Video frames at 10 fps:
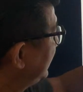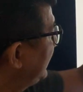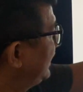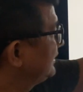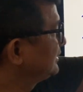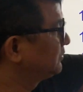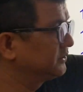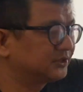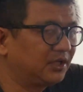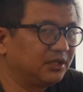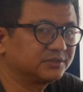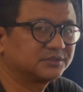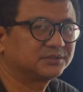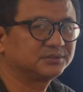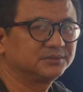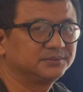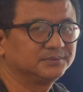and the results?